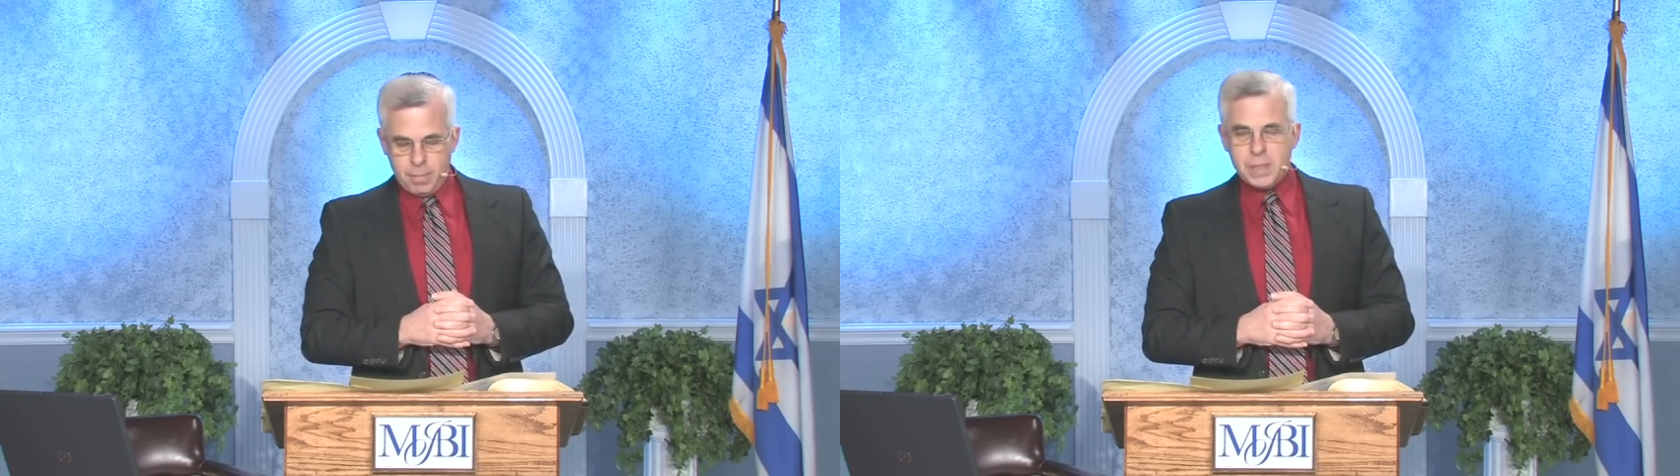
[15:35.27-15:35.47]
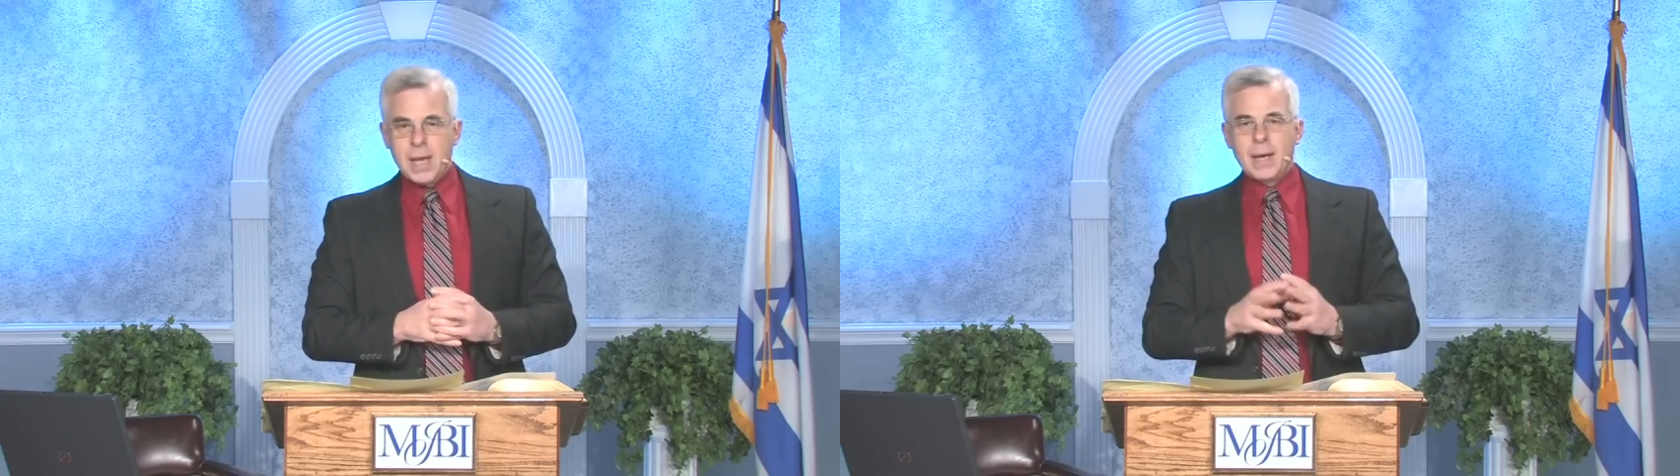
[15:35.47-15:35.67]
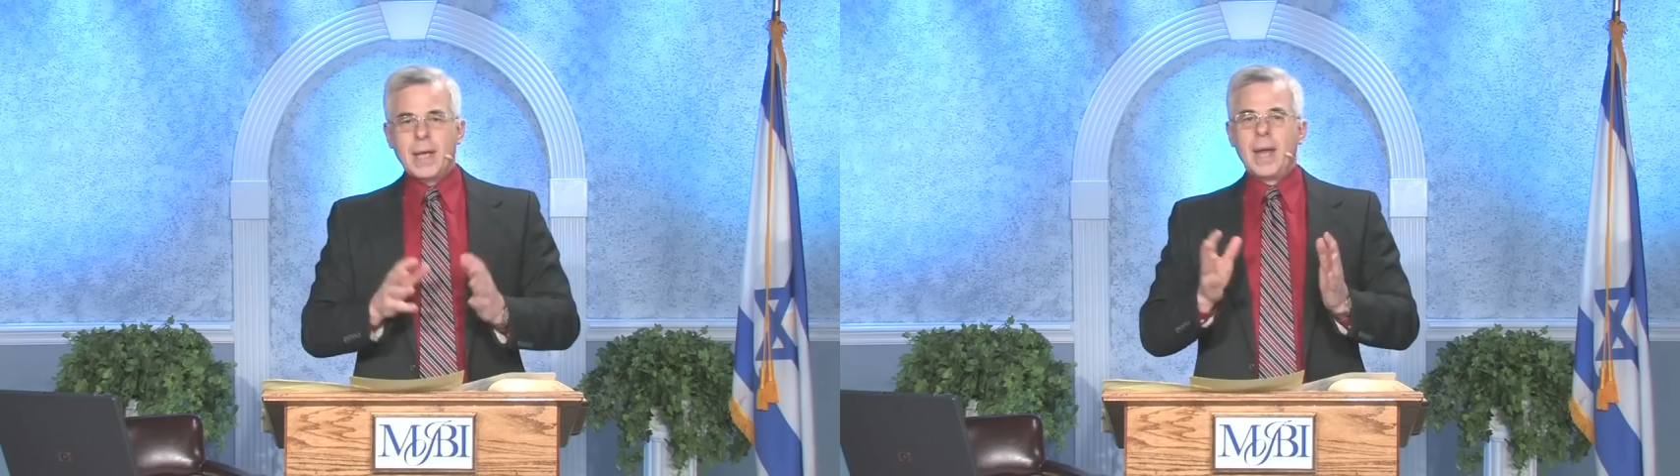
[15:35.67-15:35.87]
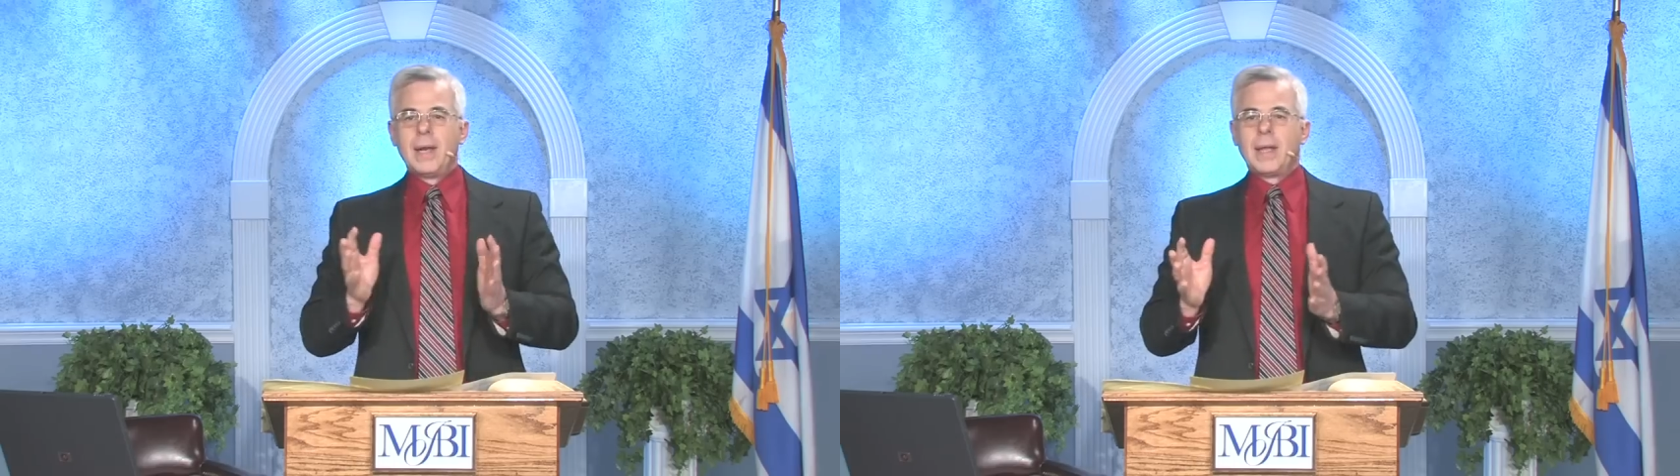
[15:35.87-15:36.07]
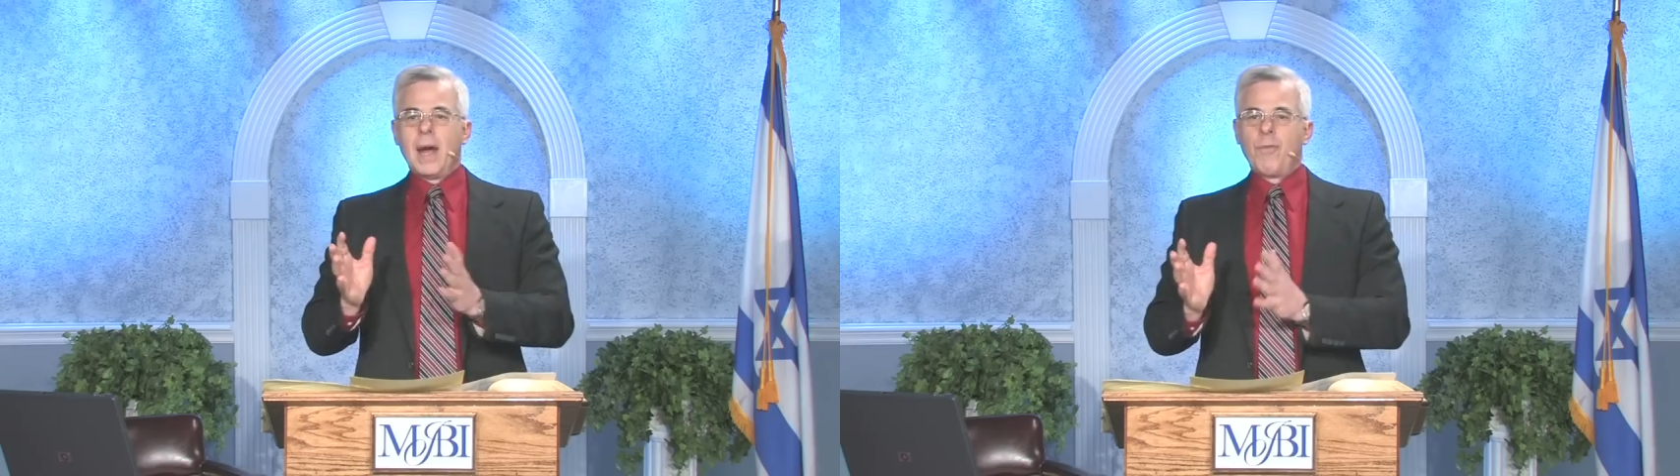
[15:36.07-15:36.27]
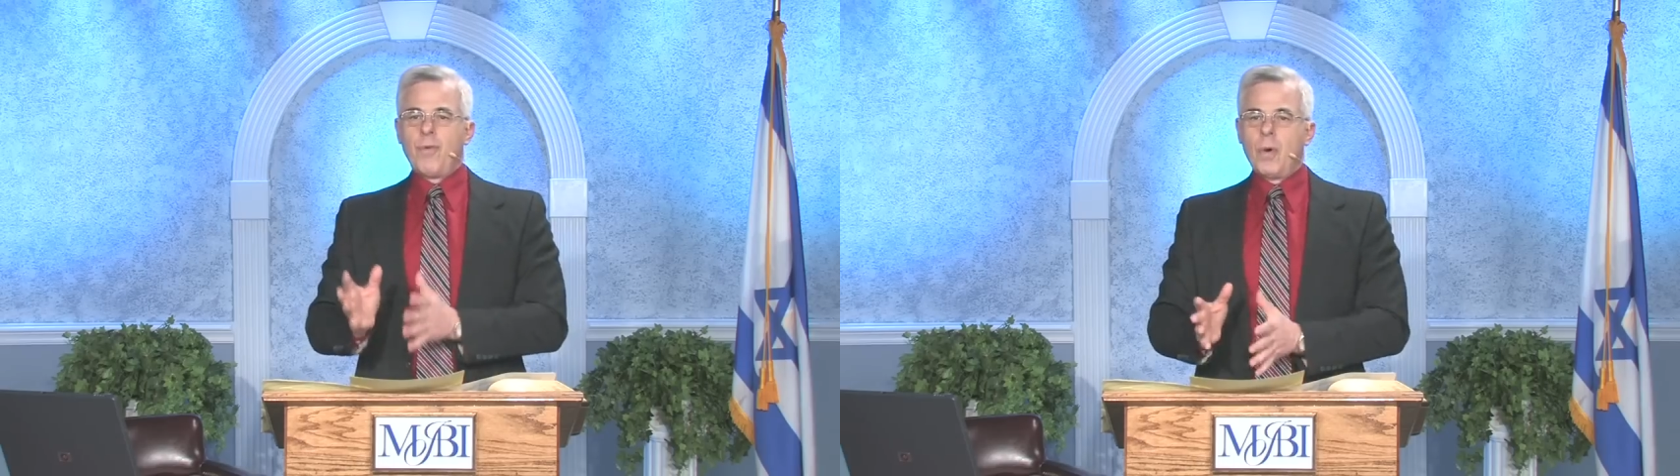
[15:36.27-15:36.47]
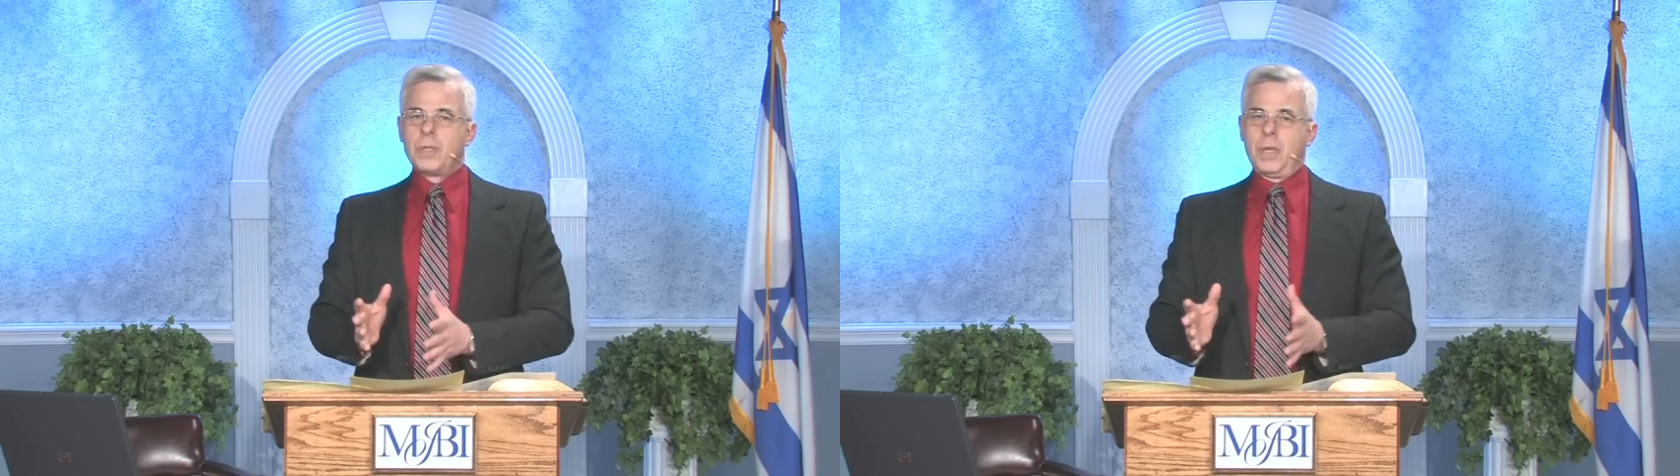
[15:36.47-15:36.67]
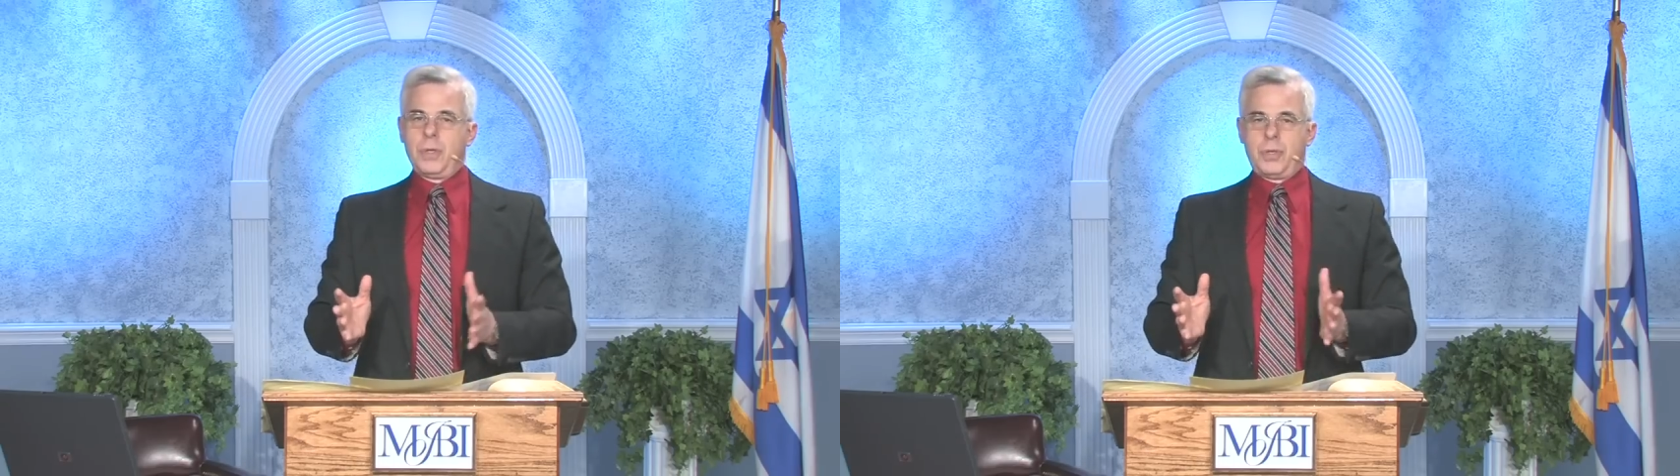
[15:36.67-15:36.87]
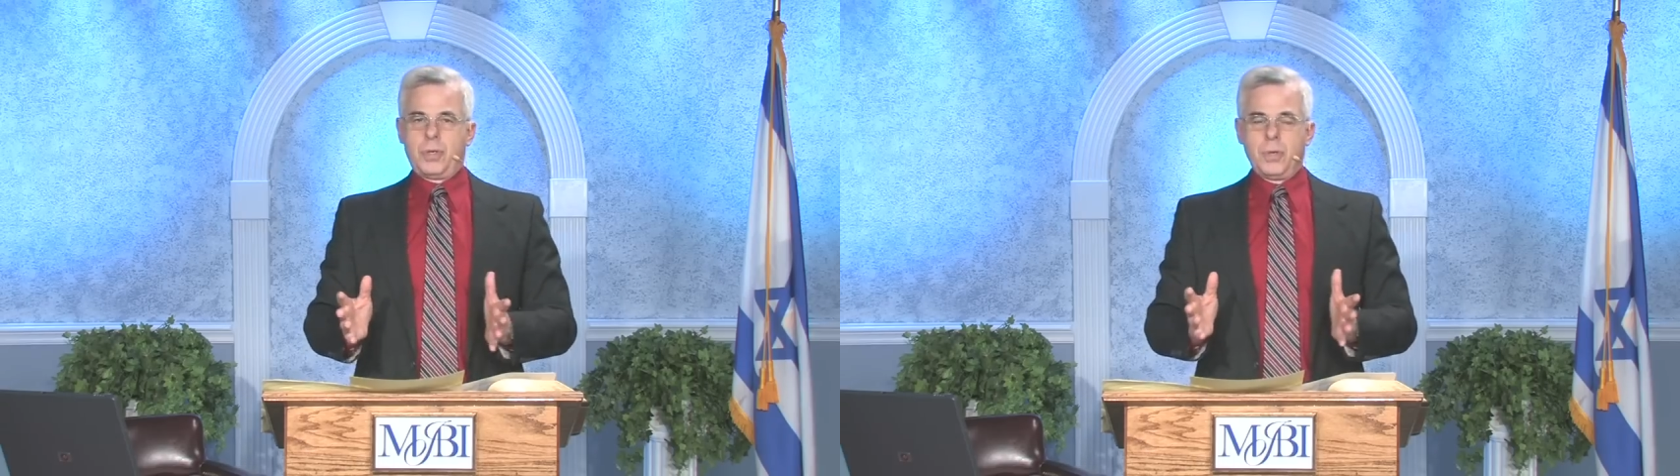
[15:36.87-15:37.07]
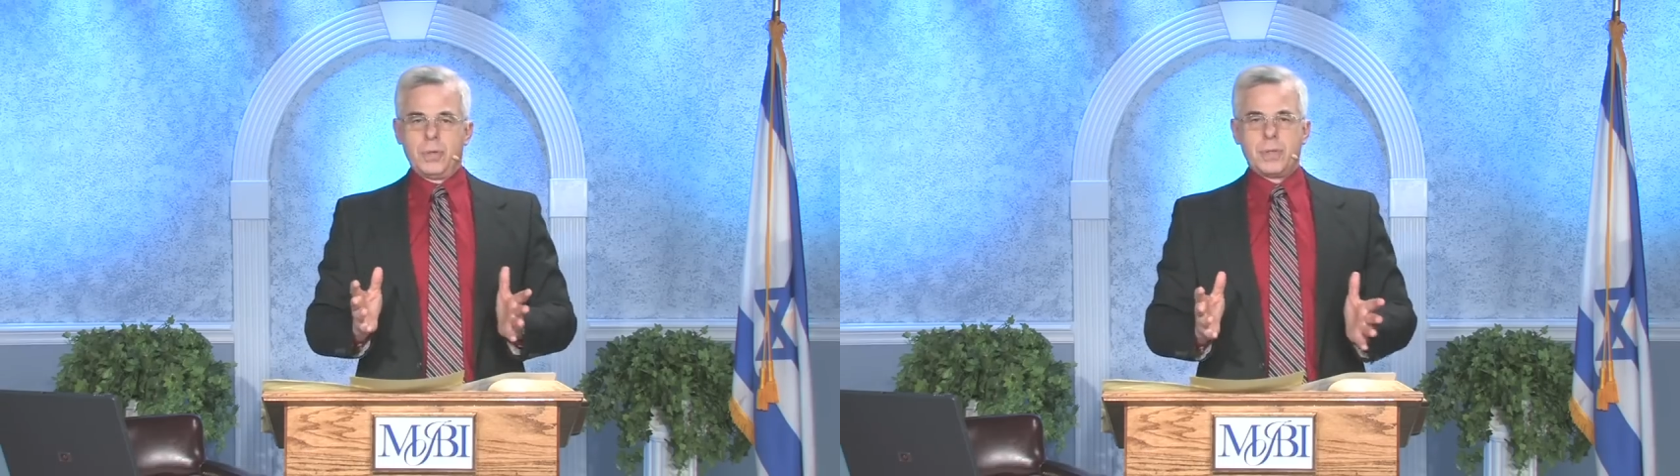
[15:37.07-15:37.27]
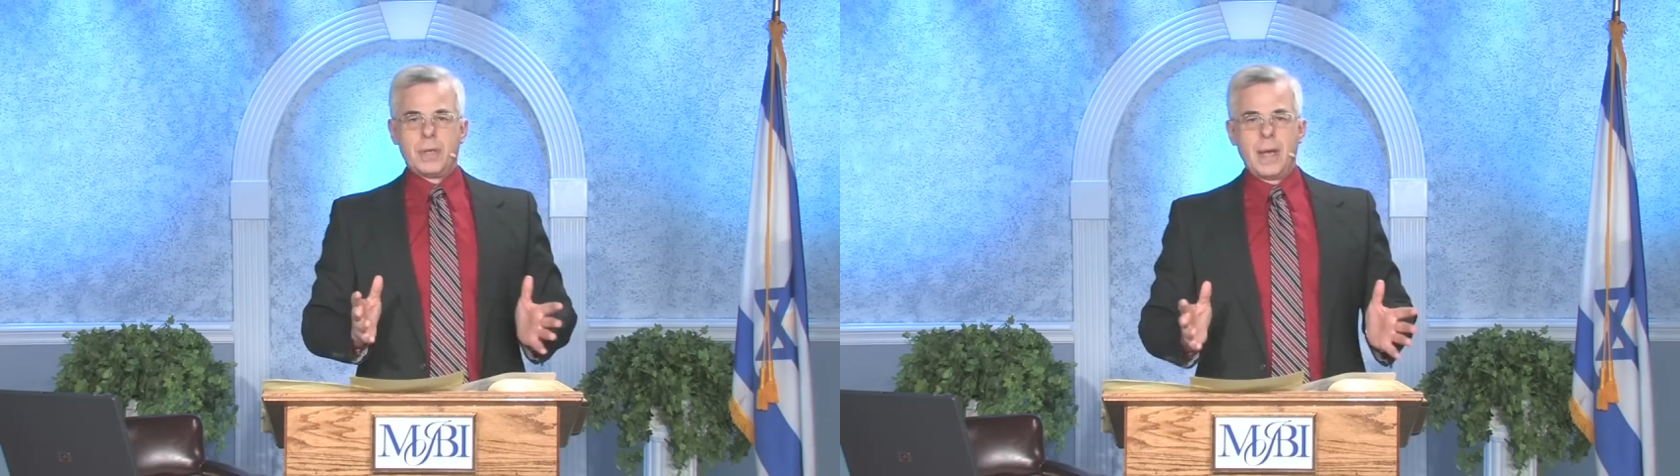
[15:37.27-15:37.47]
But then again, he got to focus on the Jews.